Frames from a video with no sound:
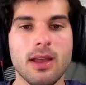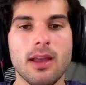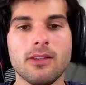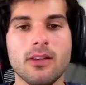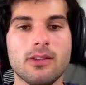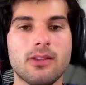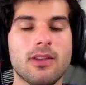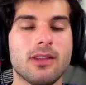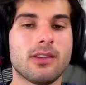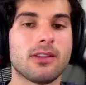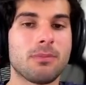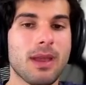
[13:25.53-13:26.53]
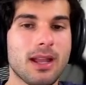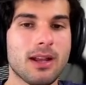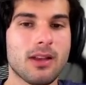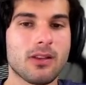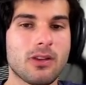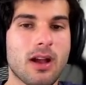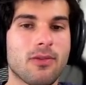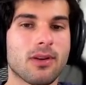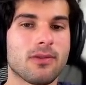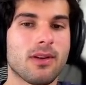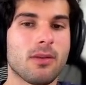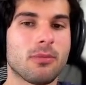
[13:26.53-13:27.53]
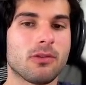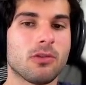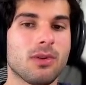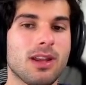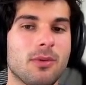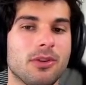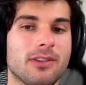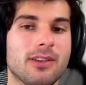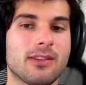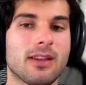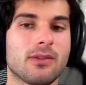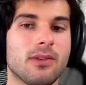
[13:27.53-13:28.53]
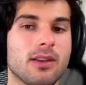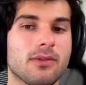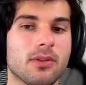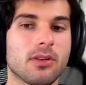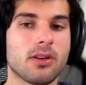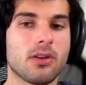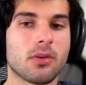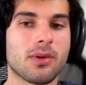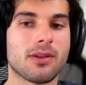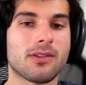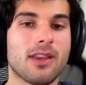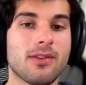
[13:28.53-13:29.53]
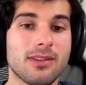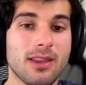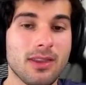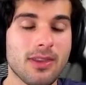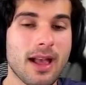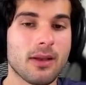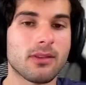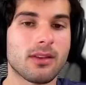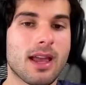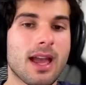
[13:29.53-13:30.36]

Since this is beta, software developers who enabled it successfully averted around 17,000